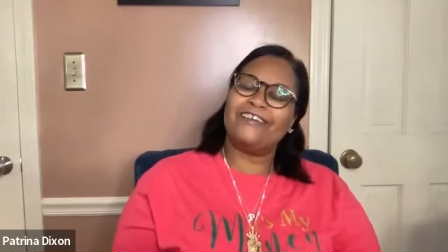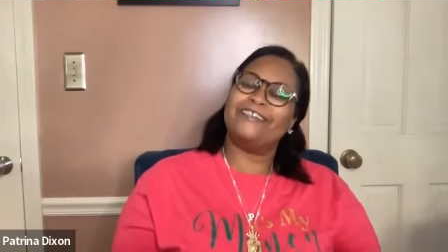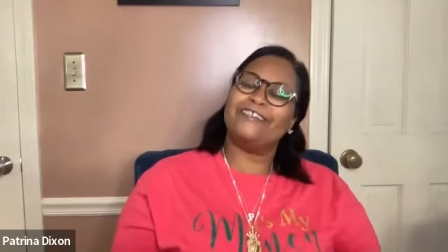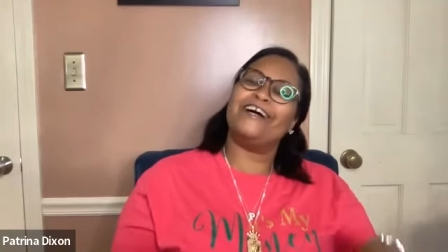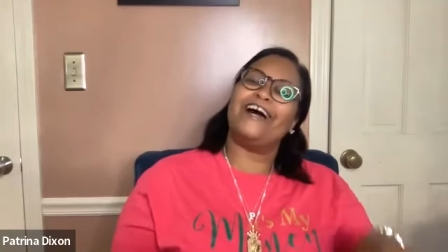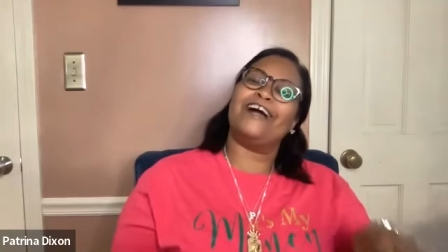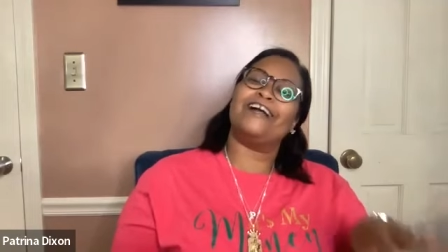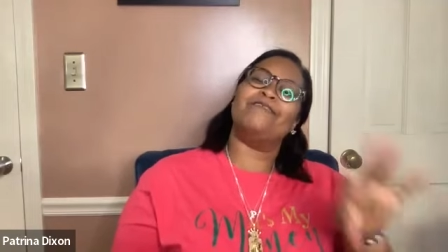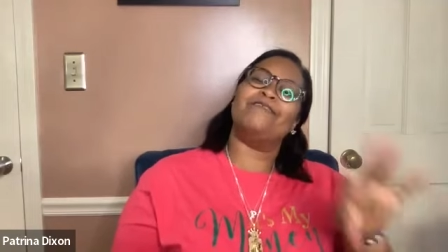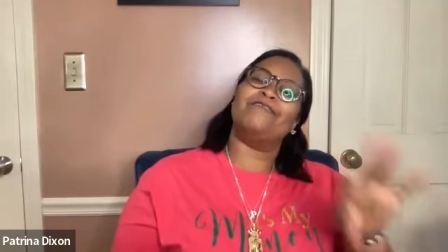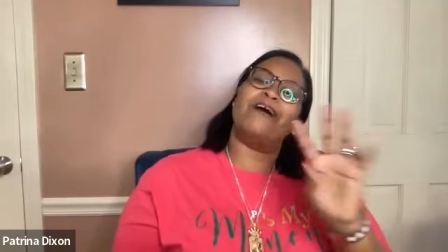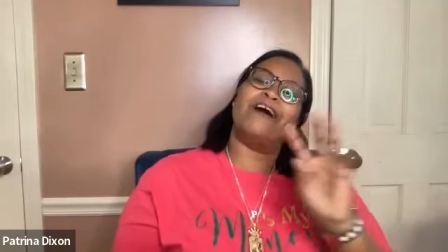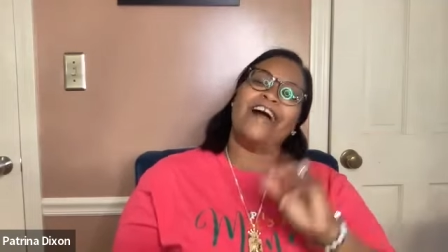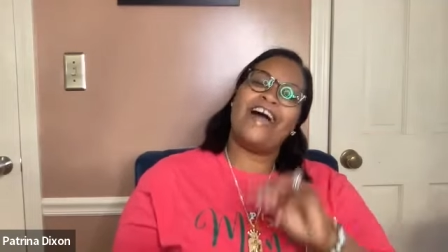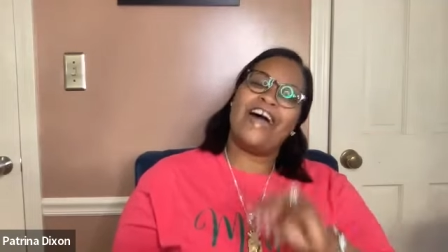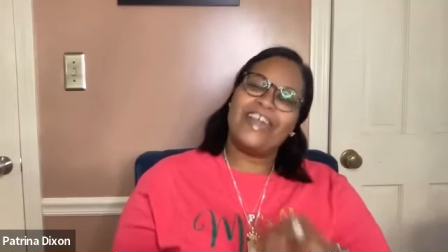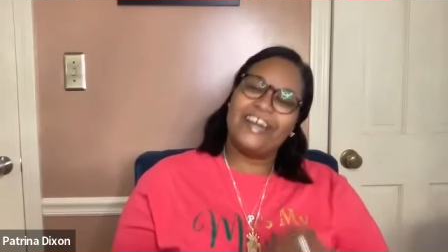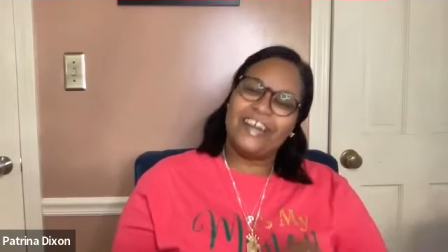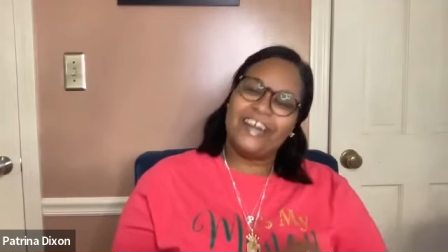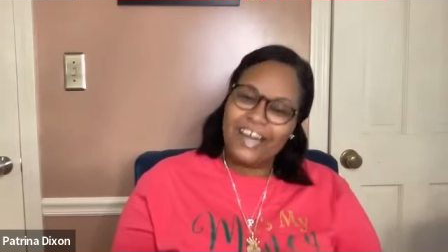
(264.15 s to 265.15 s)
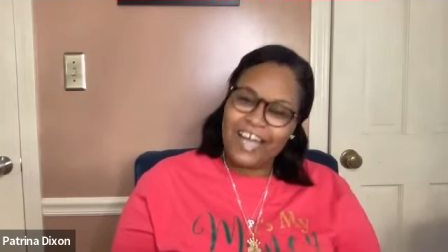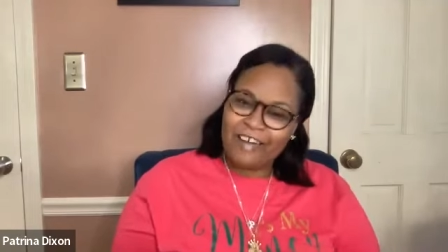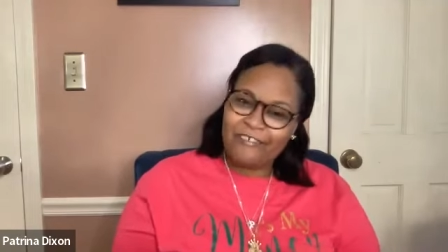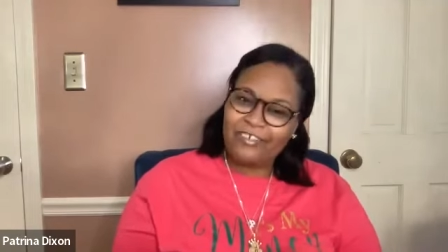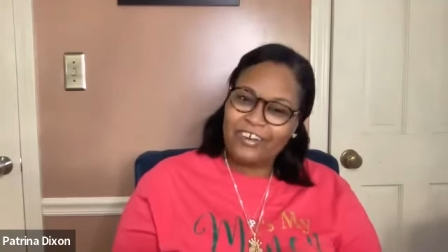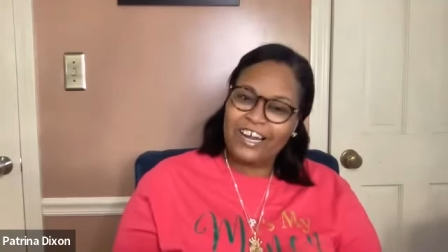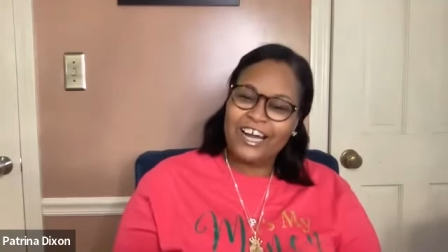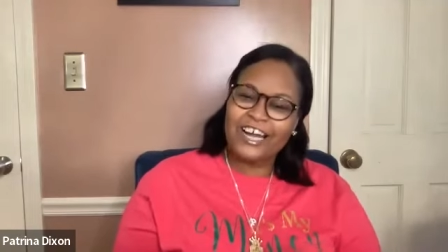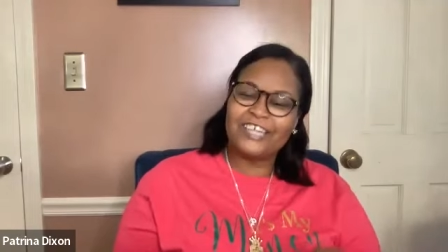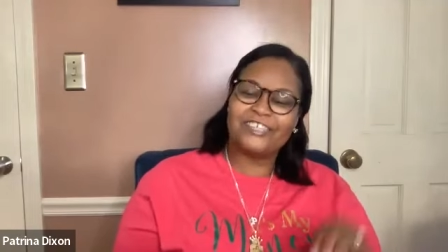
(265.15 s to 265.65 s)
you talked about
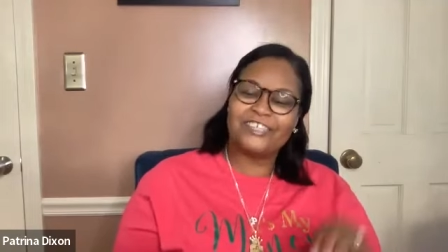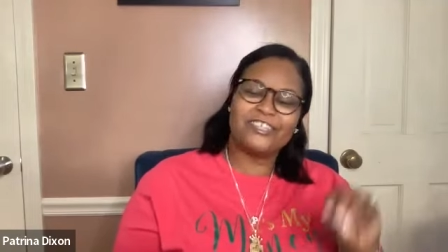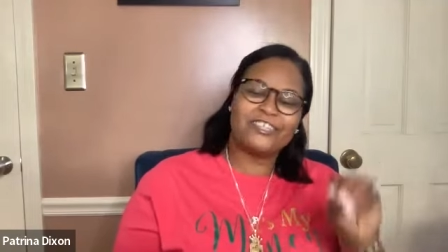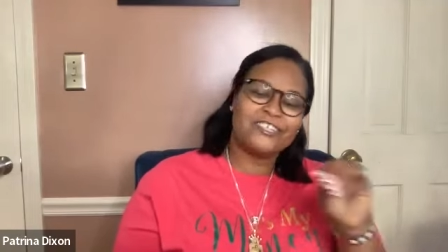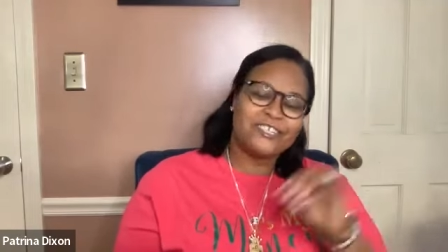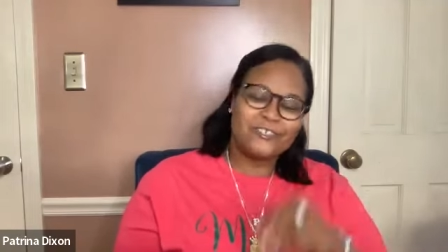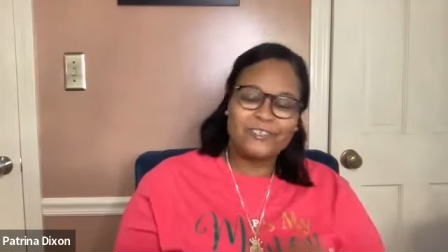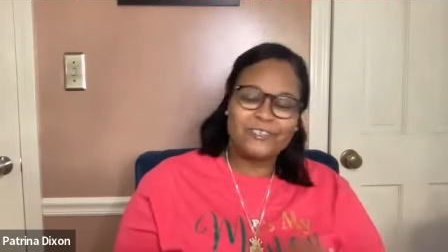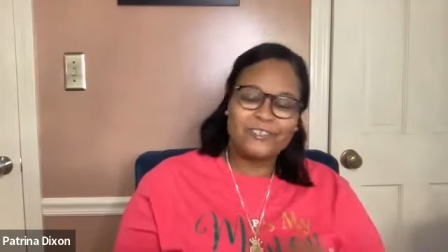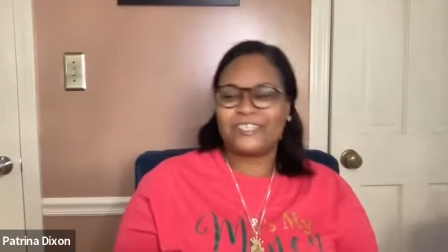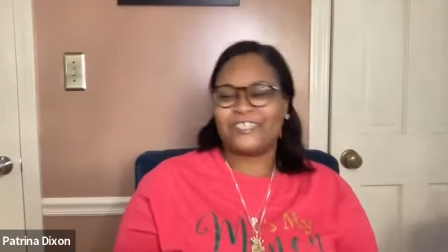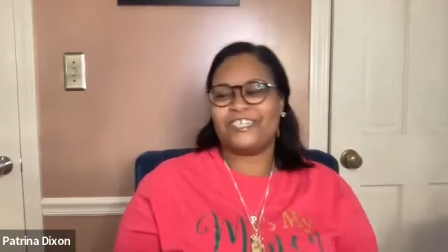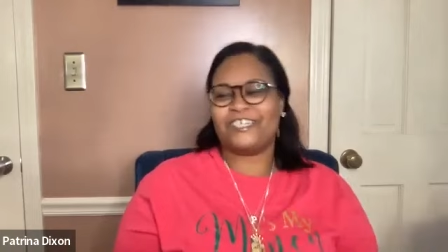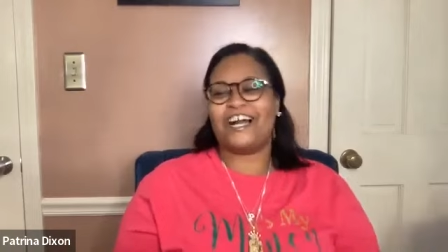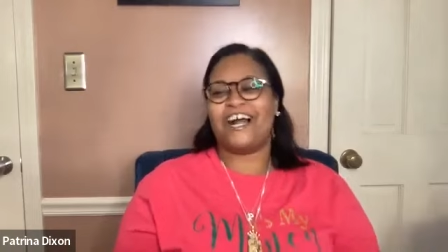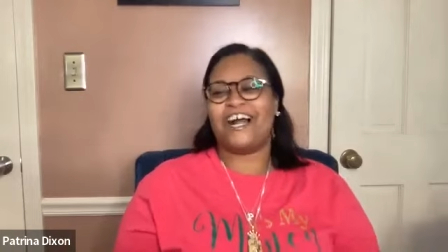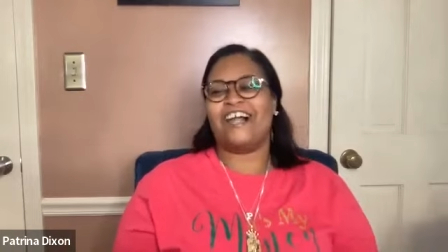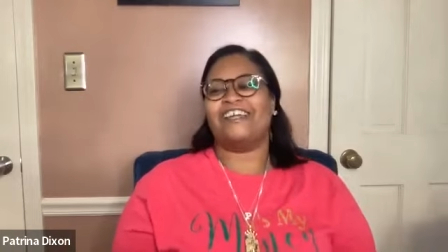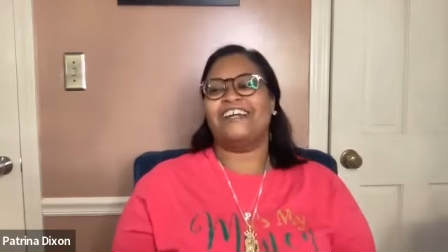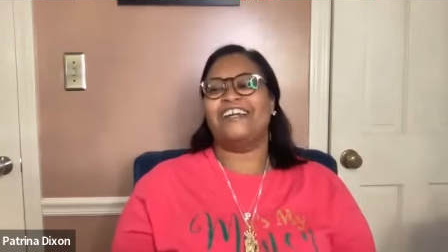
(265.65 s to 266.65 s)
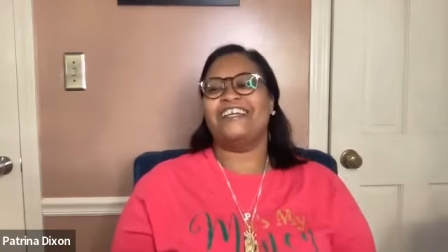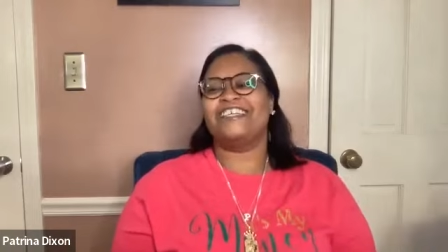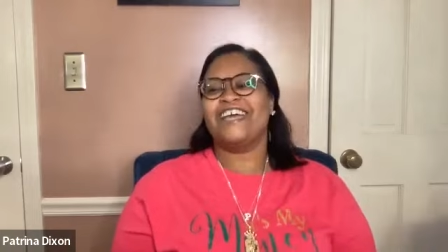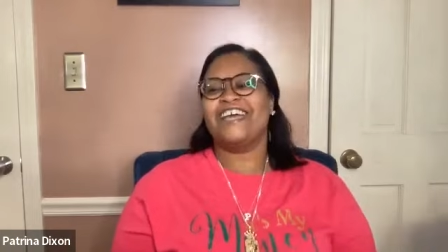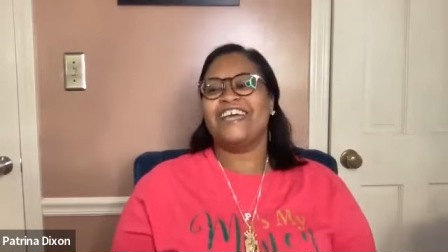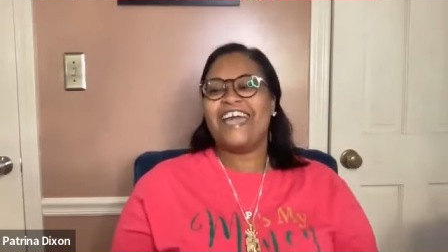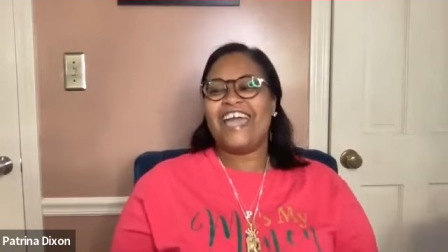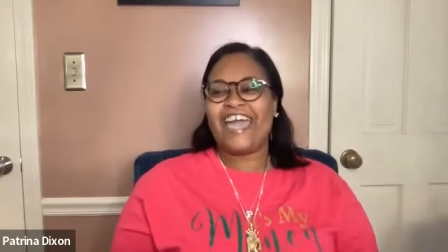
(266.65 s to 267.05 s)
having one hundred or two hundred dollars,